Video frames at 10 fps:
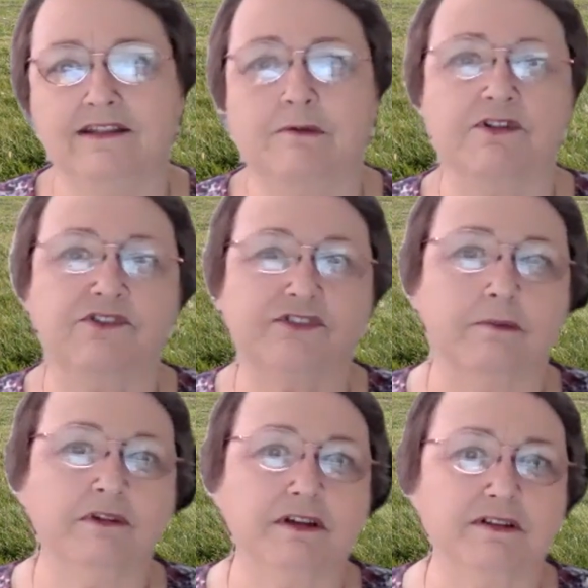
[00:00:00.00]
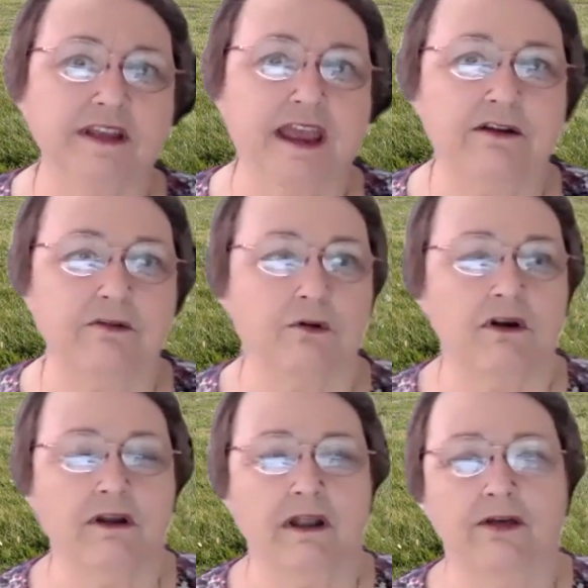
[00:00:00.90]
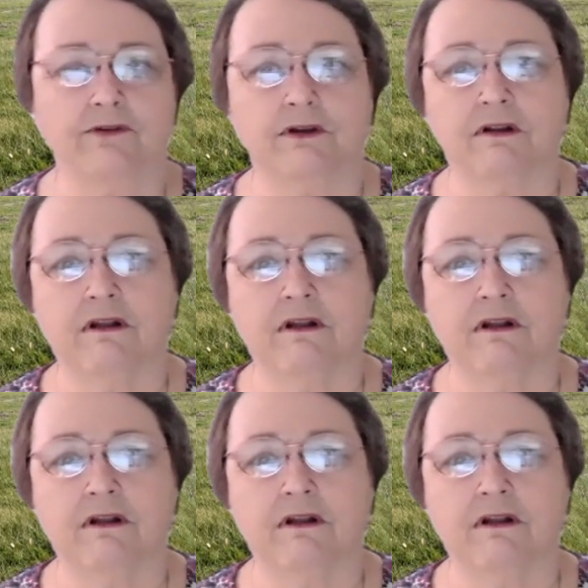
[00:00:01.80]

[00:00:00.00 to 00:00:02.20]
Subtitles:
They were in some container or another.